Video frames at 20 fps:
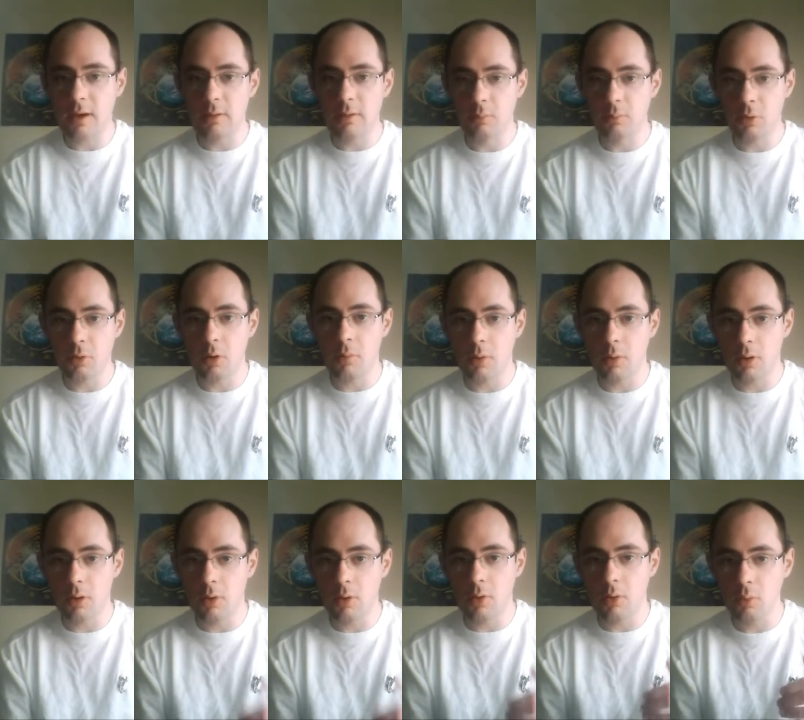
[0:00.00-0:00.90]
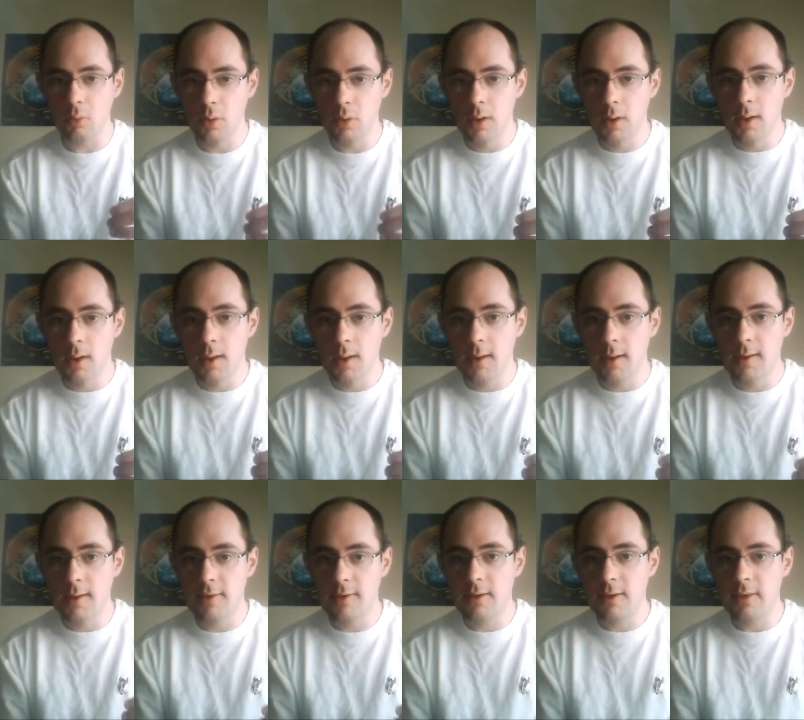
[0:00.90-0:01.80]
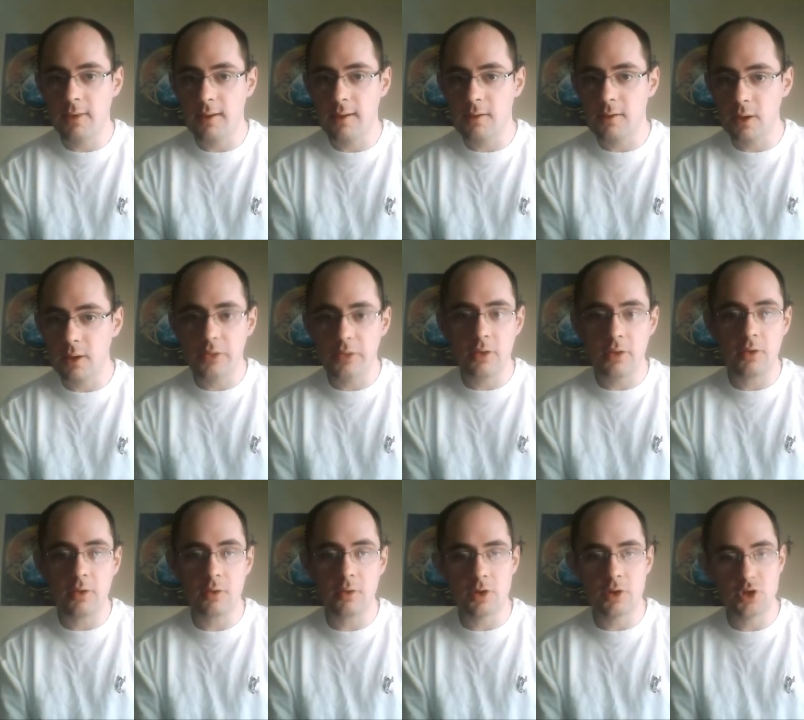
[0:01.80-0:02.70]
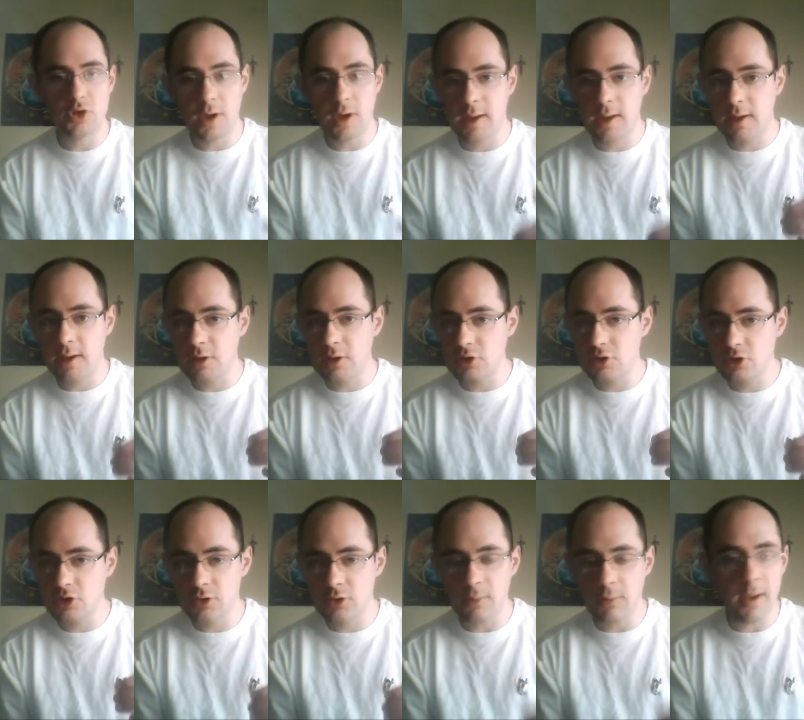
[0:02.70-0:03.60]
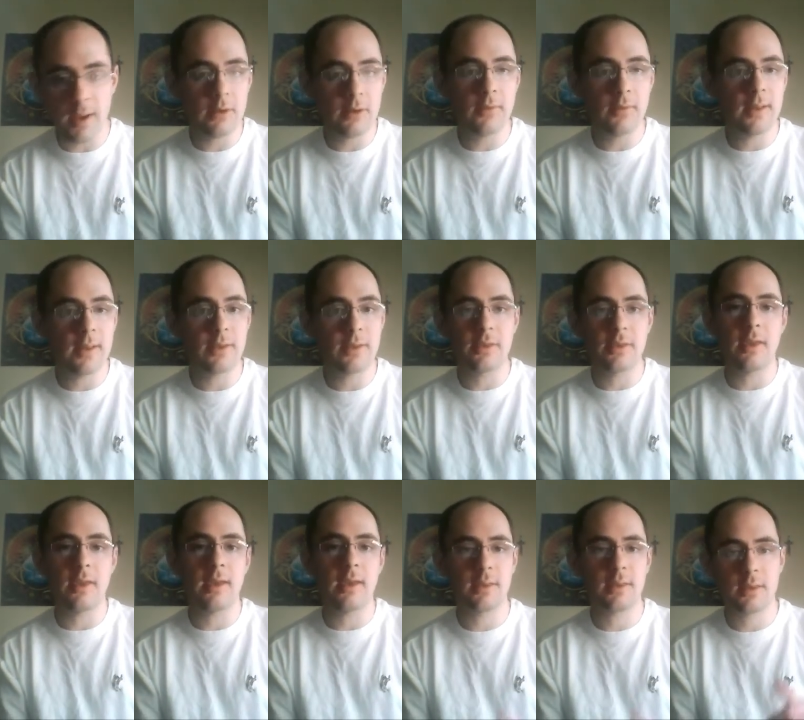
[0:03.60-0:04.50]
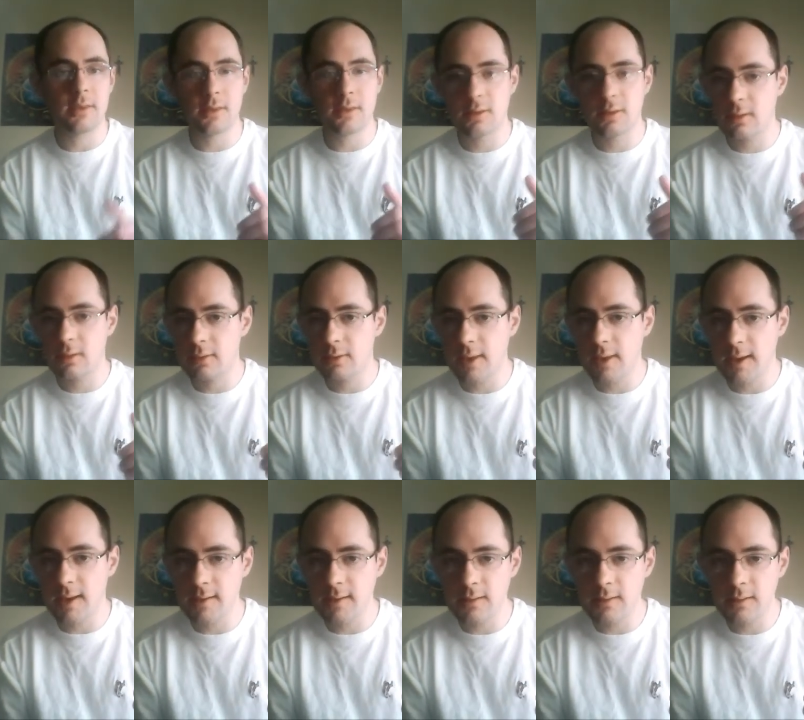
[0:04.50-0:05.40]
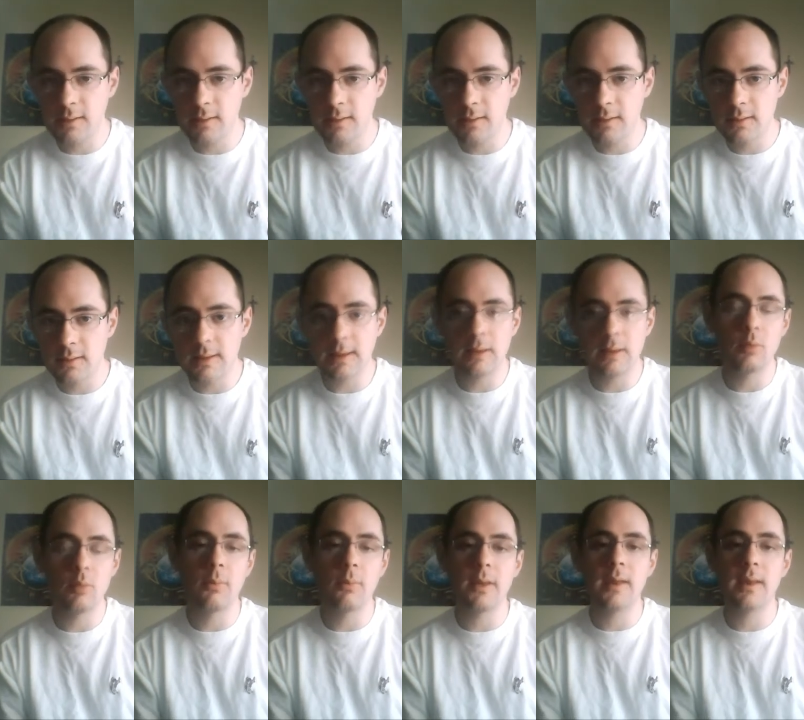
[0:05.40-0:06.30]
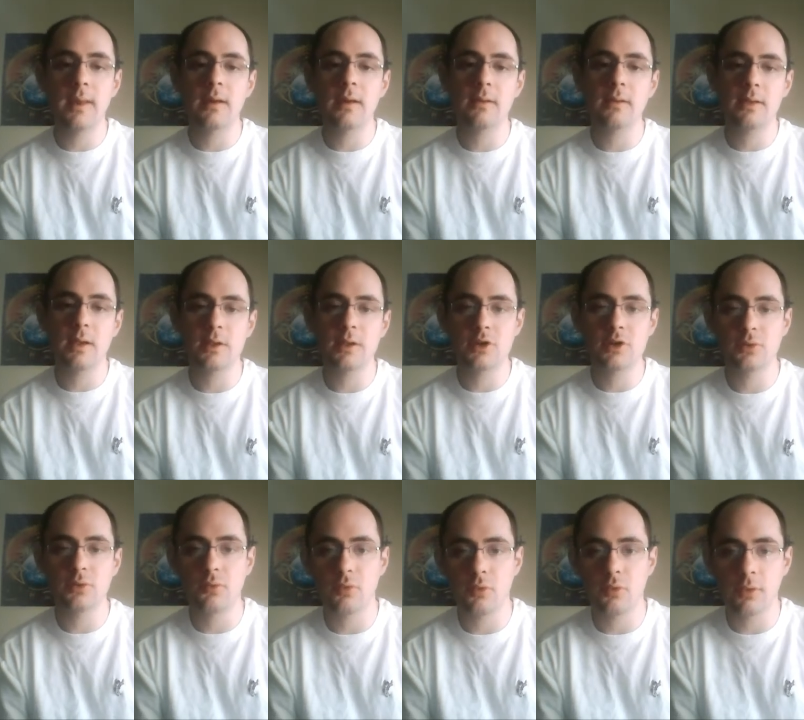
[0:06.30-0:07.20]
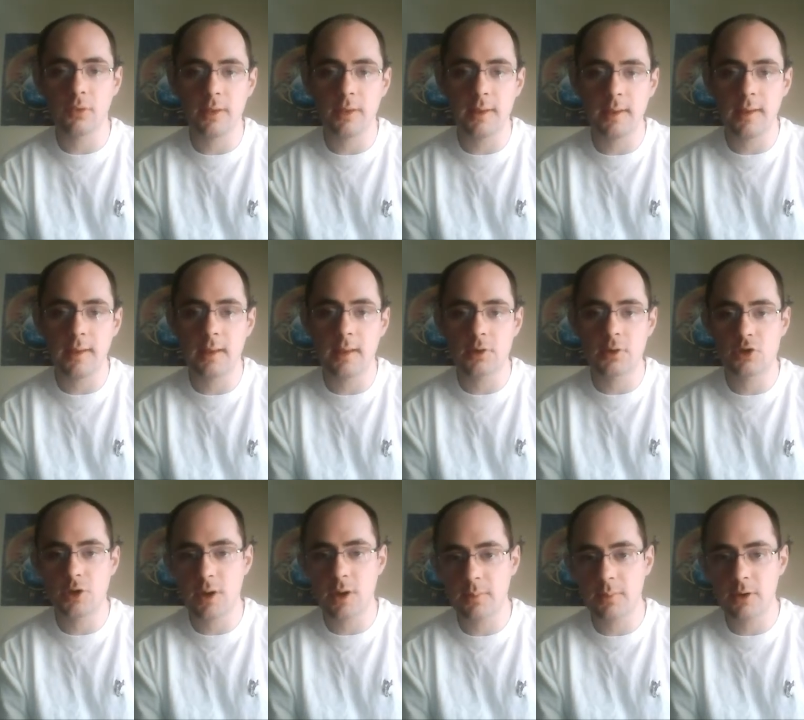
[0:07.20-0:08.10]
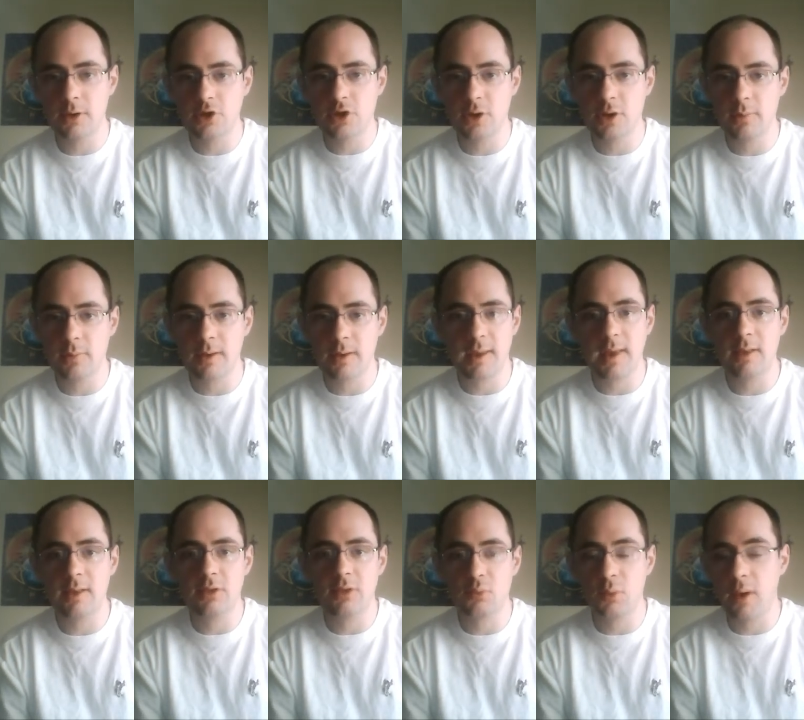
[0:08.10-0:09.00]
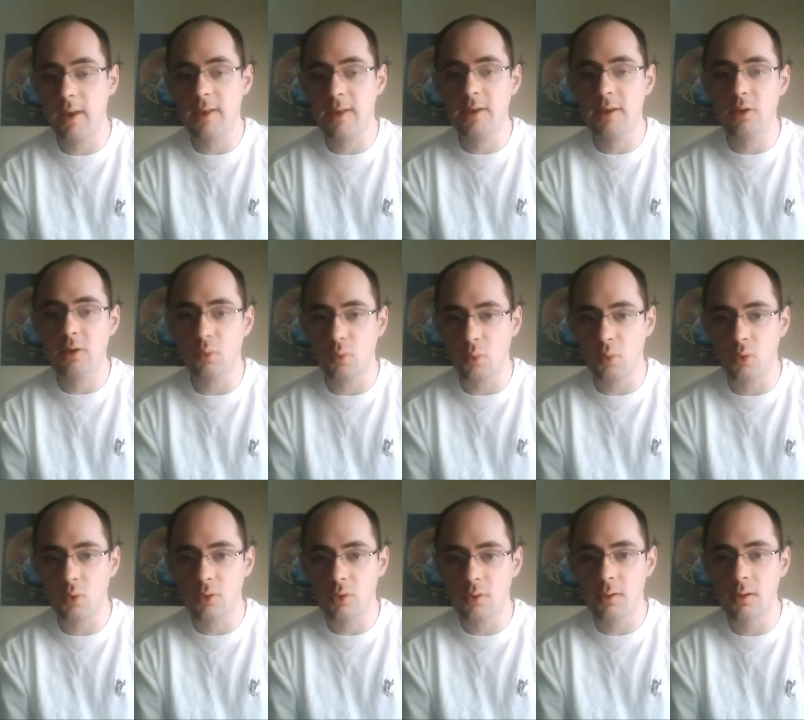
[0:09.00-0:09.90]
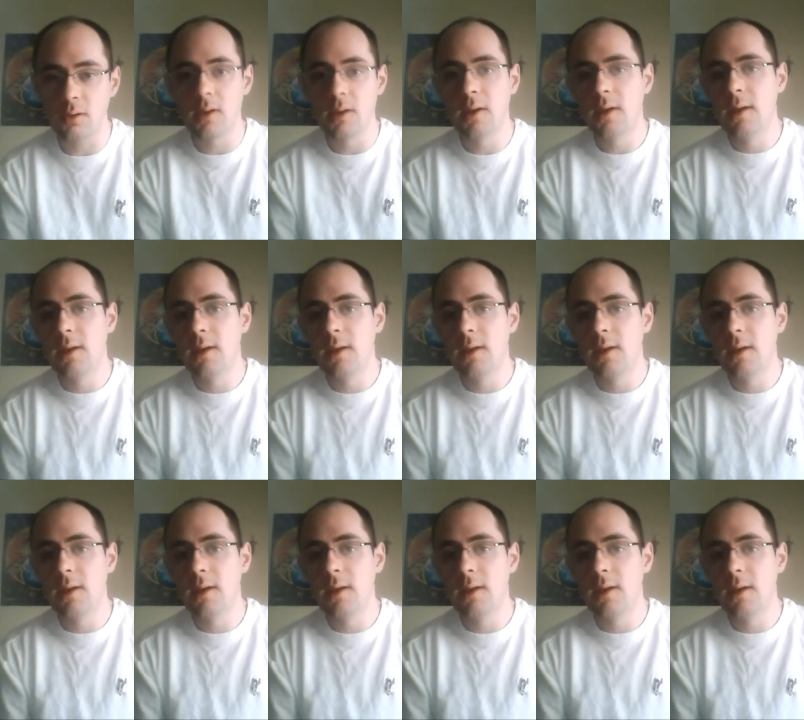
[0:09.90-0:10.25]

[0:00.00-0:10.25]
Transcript: cut a promo. He said that nothing's going to change. The main event sticks, that he will be in contention for the championship against Randy Orton